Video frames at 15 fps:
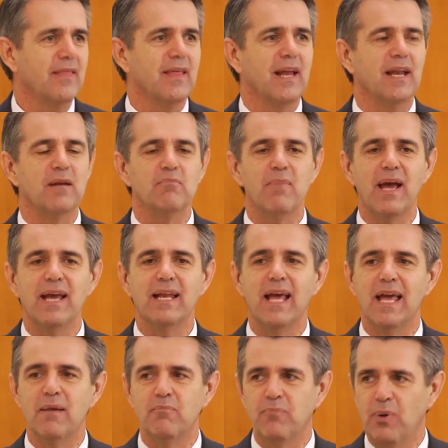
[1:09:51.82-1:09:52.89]
that it made
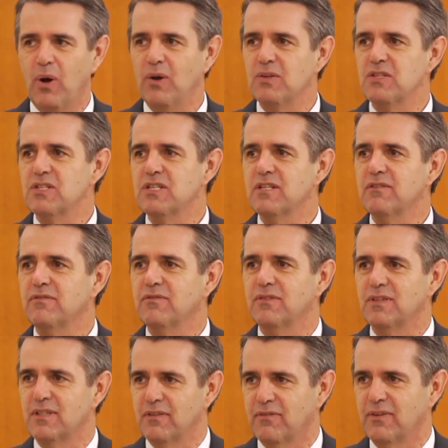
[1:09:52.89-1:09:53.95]
a positive
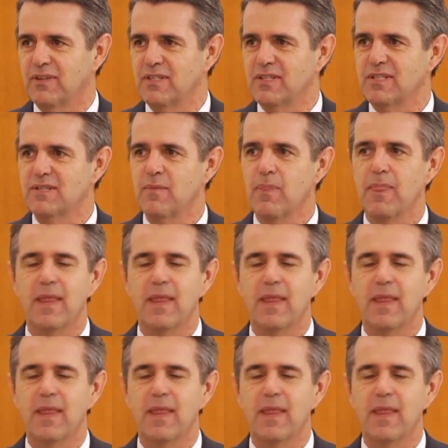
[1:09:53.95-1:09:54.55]
difference